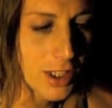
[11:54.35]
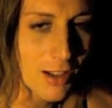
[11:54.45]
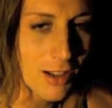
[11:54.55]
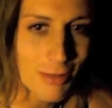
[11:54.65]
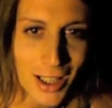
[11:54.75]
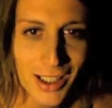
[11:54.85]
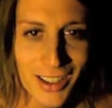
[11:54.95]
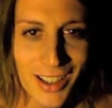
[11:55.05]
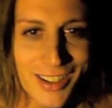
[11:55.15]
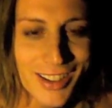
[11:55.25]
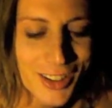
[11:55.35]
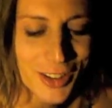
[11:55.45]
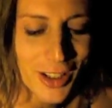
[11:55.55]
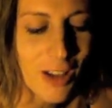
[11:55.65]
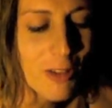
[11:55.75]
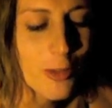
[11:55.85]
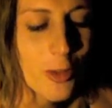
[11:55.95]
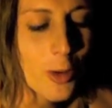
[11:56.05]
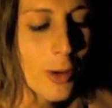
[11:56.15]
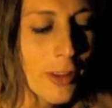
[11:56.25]
not recognizing yourself,
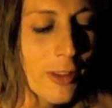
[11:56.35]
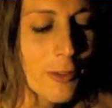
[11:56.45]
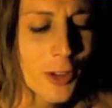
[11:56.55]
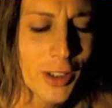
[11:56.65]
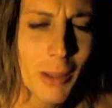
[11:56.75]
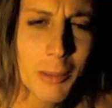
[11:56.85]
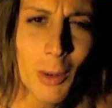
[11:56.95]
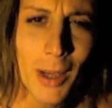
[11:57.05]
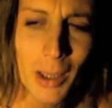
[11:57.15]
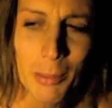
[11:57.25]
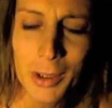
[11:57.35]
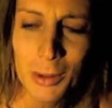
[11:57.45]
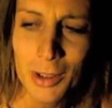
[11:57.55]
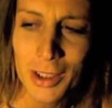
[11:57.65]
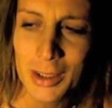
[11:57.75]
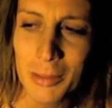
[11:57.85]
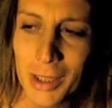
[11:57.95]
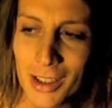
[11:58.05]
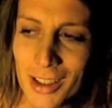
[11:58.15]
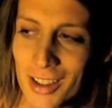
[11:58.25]
or the first time you wake up and you look in the
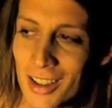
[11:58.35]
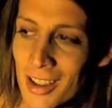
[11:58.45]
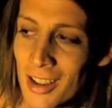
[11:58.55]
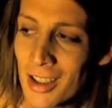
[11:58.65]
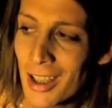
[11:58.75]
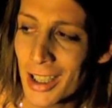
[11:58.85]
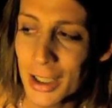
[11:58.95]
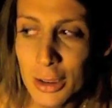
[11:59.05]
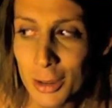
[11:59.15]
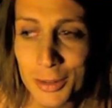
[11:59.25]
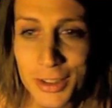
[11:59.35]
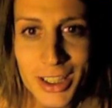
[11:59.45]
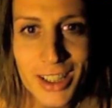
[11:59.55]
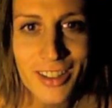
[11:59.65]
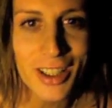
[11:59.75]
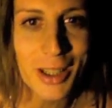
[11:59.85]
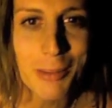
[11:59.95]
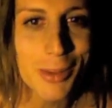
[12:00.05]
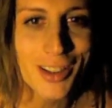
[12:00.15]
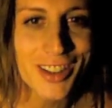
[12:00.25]
mirror and you don't see the same
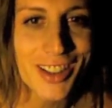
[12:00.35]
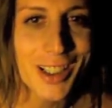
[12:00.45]
person